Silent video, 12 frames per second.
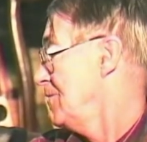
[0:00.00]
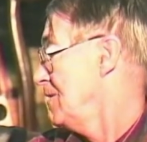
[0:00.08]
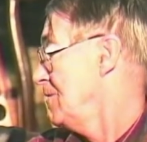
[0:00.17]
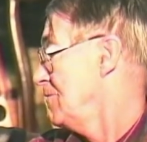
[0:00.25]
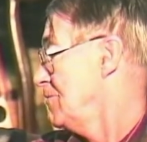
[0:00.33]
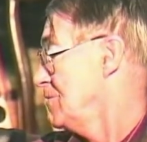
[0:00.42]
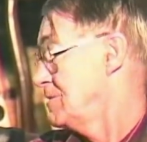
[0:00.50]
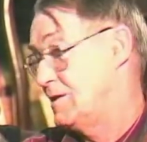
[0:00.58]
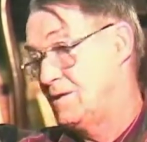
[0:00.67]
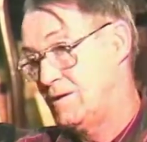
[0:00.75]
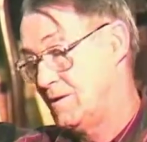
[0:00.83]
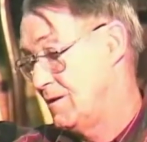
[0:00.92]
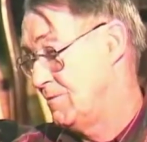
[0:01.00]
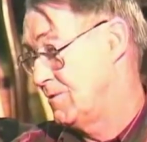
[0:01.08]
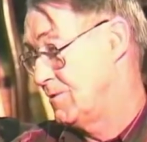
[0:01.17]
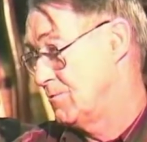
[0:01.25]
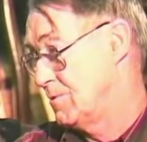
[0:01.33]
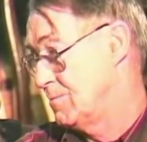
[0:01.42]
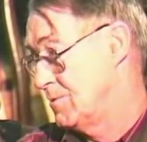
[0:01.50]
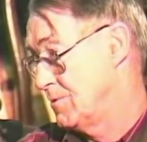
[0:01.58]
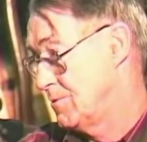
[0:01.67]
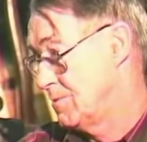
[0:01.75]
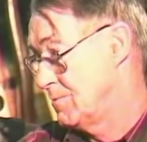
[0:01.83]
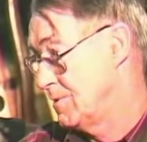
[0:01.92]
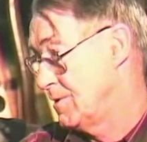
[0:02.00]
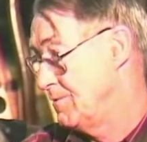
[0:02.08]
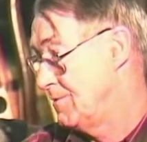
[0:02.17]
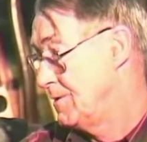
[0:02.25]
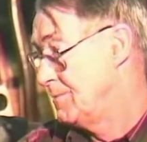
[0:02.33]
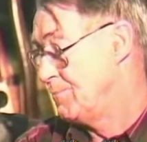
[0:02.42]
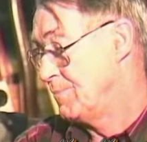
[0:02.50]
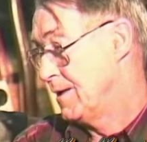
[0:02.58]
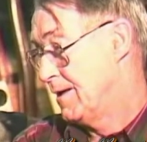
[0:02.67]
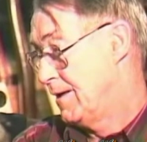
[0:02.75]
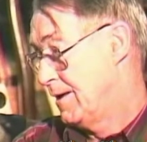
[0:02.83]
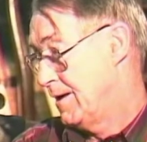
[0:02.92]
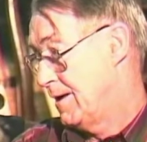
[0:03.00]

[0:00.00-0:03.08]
and of course, he didn't leave a normal life.